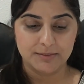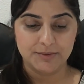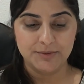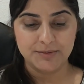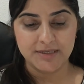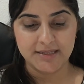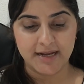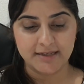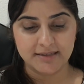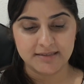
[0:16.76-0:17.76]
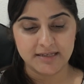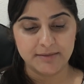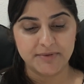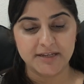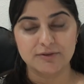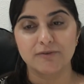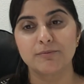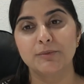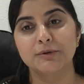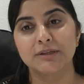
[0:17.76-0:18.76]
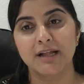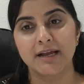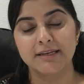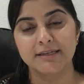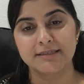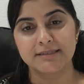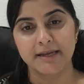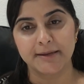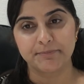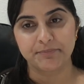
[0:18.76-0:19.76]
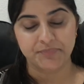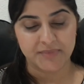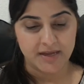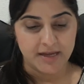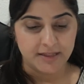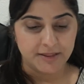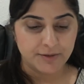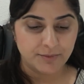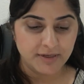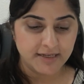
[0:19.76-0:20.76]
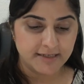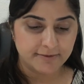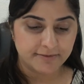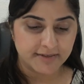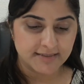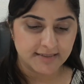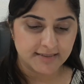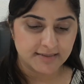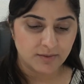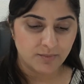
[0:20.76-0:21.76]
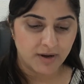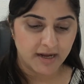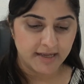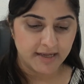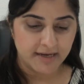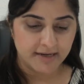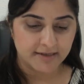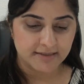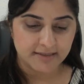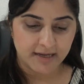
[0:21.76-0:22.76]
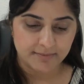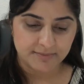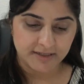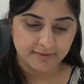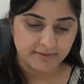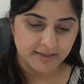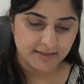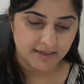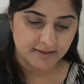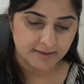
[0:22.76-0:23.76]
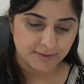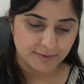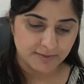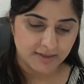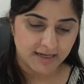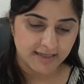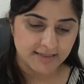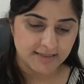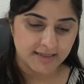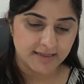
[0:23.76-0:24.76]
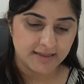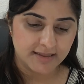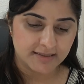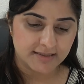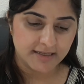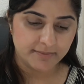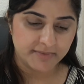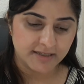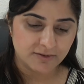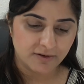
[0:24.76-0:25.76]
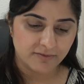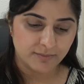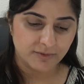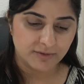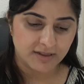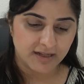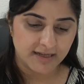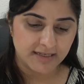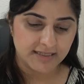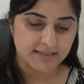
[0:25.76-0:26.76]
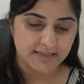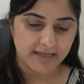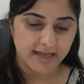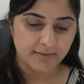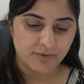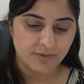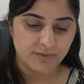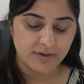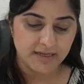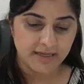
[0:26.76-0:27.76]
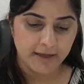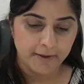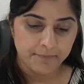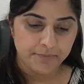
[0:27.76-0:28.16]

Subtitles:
you see that the steepness of both line is same. The only difference is the y-intercept. If these are the two lines, the steepness of both line is same, only